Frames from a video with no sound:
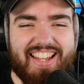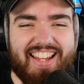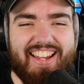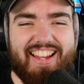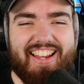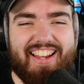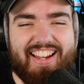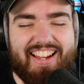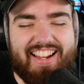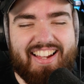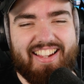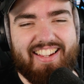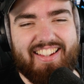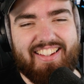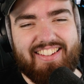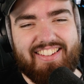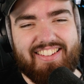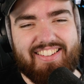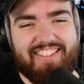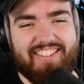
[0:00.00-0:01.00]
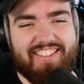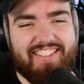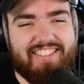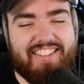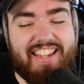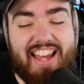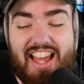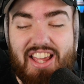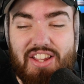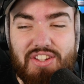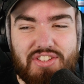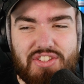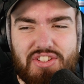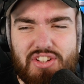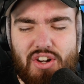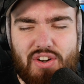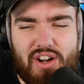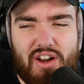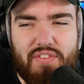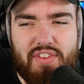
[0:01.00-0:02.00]
I used to
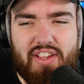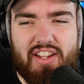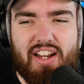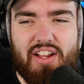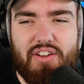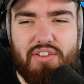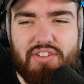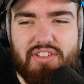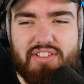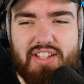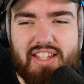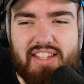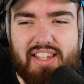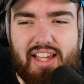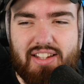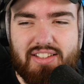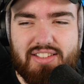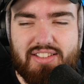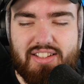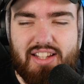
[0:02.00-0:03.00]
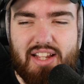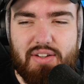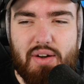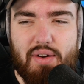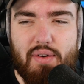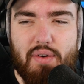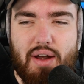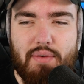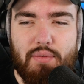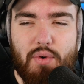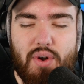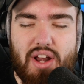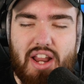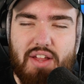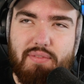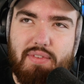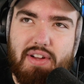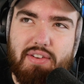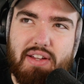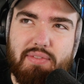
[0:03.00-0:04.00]
go around thinking I was like gangster. I remember
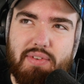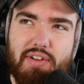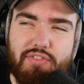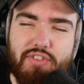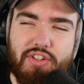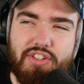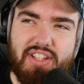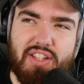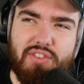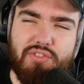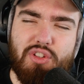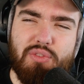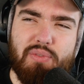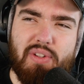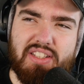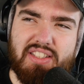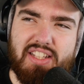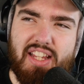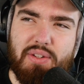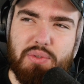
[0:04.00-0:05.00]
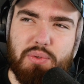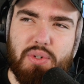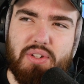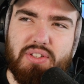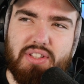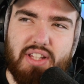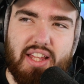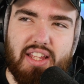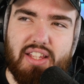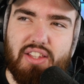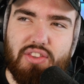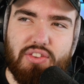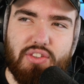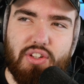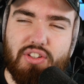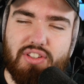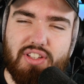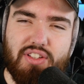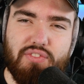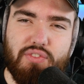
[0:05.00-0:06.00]
when my first like few mixtapes when I was like
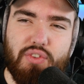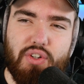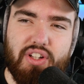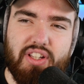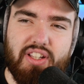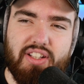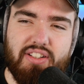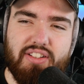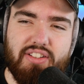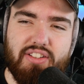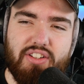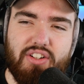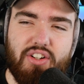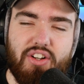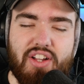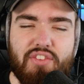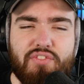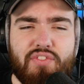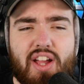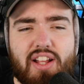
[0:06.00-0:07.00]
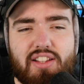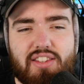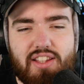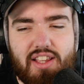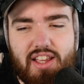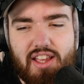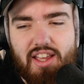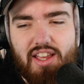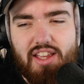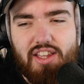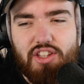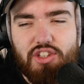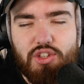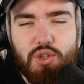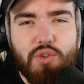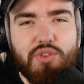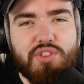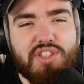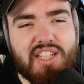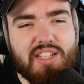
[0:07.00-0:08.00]
13, 14. Or in fact,
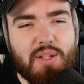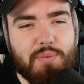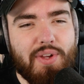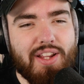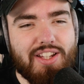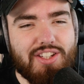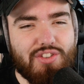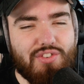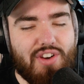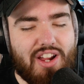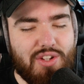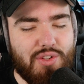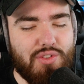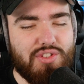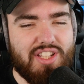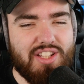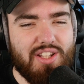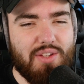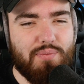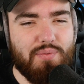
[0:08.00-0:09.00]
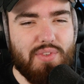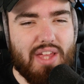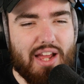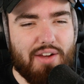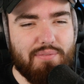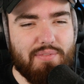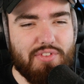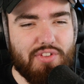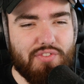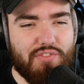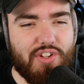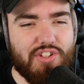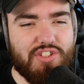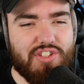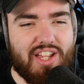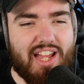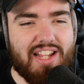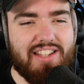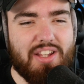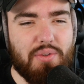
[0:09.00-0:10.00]
you've seen the picture, right? You've seen the first
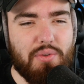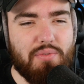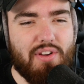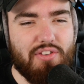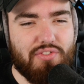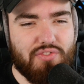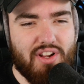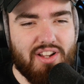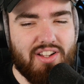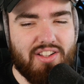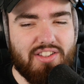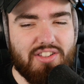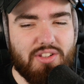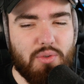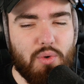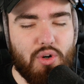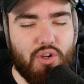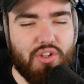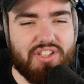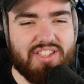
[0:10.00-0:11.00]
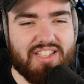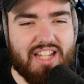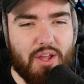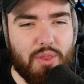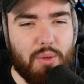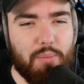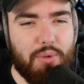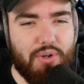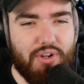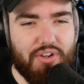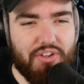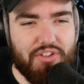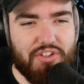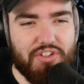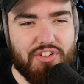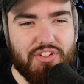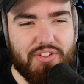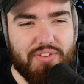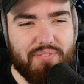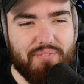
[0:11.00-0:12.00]
song I did with my friends and we're all sat on the
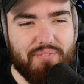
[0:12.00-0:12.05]
Porsche.